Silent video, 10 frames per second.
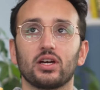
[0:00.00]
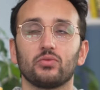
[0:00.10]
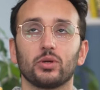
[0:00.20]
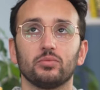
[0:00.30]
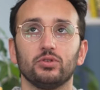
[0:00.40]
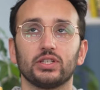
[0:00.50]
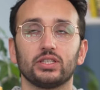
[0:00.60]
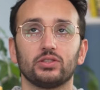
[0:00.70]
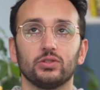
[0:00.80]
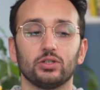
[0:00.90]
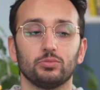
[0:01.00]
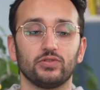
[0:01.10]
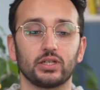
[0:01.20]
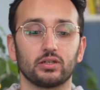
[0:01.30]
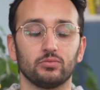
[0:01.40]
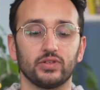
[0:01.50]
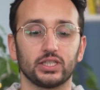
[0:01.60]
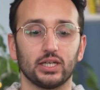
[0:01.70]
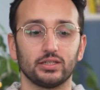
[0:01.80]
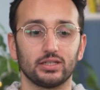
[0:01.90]
kind of weird moving to the studio, moving
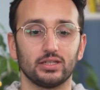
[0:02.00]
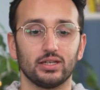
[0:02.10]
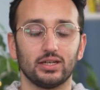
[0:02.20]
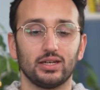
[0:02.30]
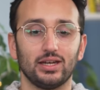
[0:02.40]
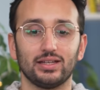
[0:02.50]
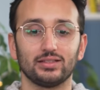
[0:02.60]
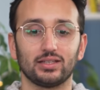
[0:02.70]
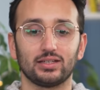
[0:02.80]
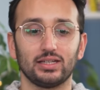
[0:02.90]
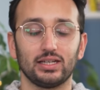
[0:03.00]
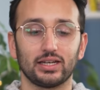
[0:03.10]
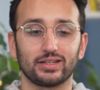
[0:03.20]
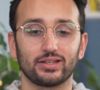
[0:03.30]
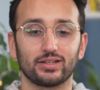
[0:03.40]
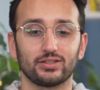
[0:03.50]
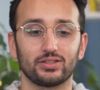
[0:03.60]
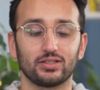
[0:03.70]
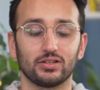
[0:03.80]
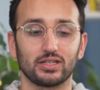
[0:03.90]
to London, and suddenly like
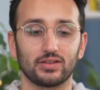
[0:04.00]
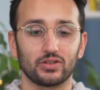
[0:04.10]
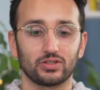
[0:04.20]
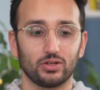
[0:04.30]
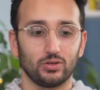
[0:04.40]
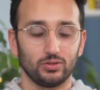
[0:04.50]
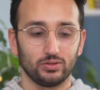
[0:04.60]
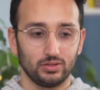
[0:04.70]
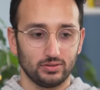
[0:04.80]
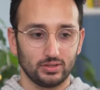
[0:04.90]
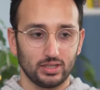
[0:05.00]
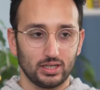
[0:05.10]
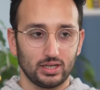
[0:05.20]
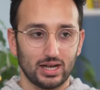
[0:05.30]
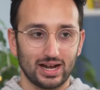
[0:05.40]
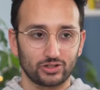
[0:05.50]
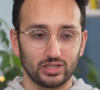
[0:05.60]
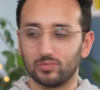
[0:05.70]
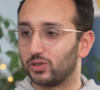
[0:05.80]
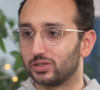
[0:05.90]
starting this whole
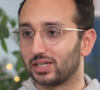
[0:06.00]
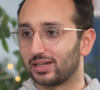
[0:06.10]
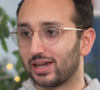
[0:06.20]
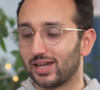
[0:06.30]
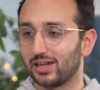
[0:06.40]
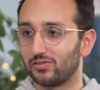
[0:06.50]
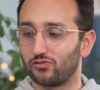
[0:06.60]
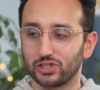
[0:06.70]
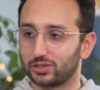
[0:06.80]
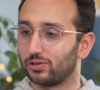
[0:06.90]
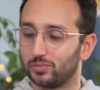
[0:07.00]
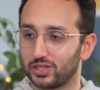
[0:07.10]
actually building a physical